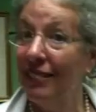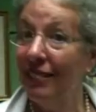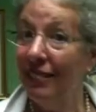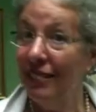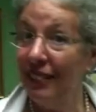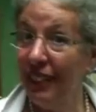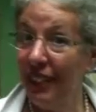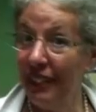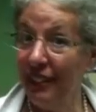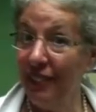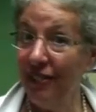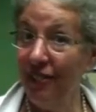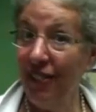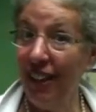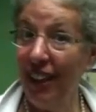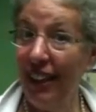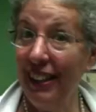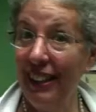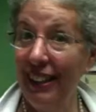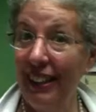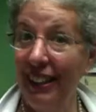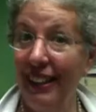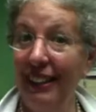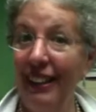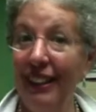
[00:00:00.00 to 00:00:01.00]
Let's invite
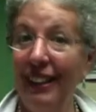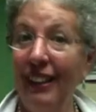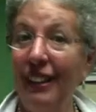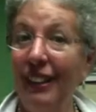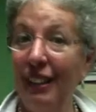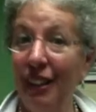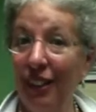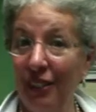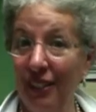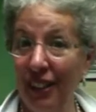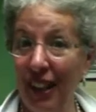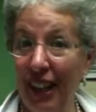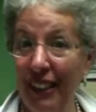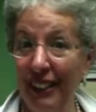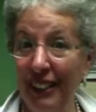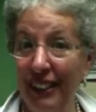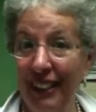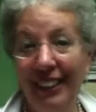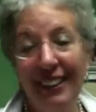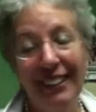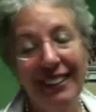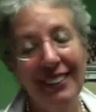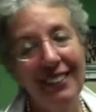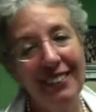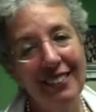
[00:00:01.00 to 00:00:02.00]
in Yolanda.
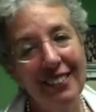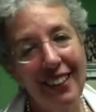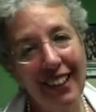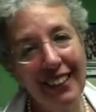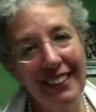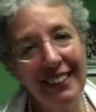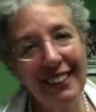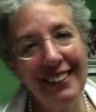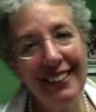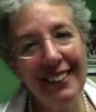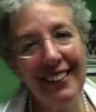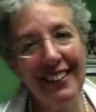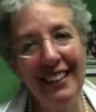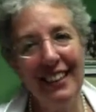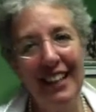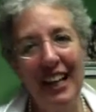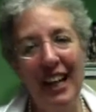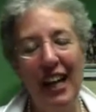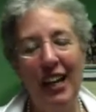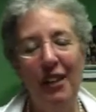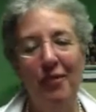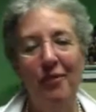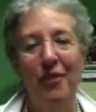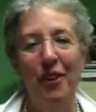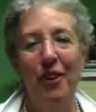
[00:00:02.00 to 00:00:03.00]
Yolanda is the
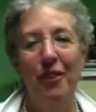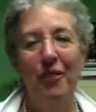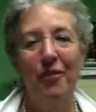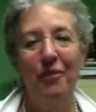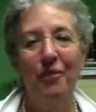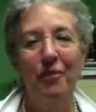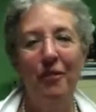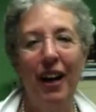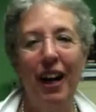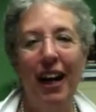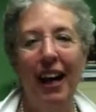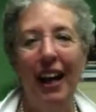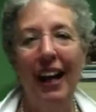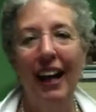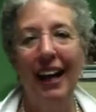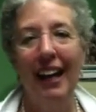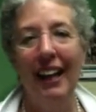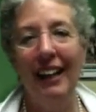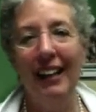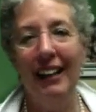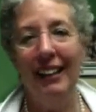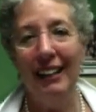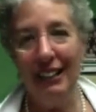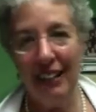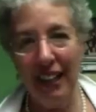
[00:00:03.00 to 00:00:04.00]
name
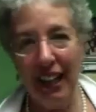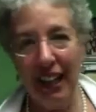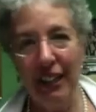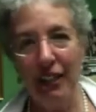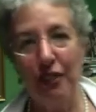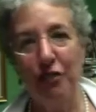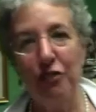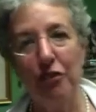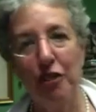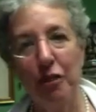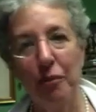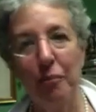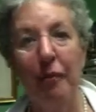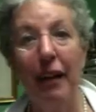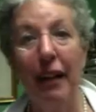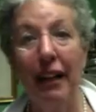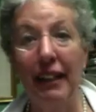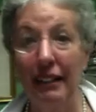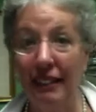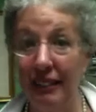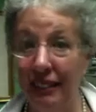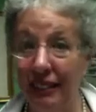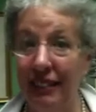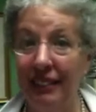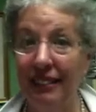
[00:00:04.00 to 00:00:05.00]
my client from my
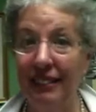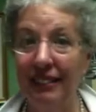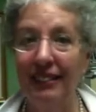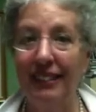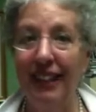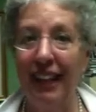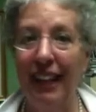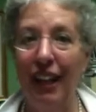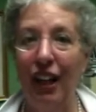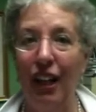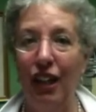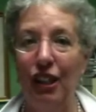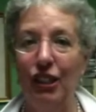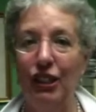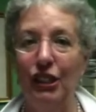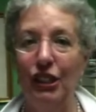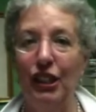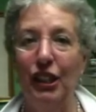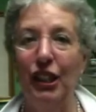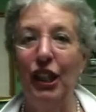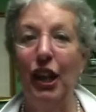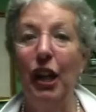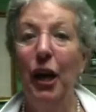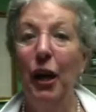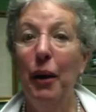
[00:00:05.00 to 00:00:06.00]
clinical
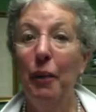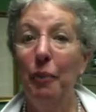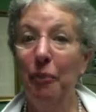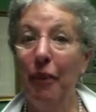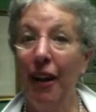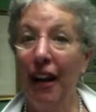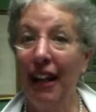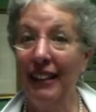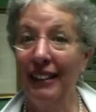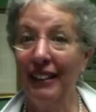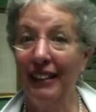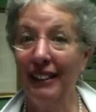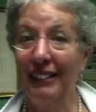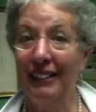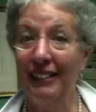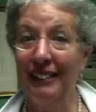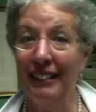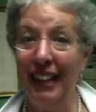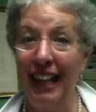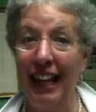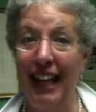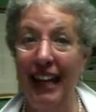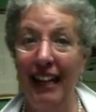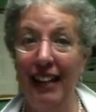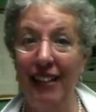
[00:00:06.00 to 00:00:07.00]
psychology practice
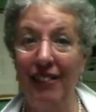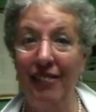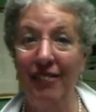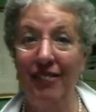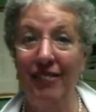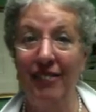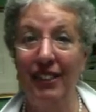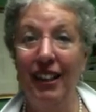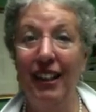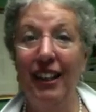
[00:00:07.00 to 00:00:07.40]
gave.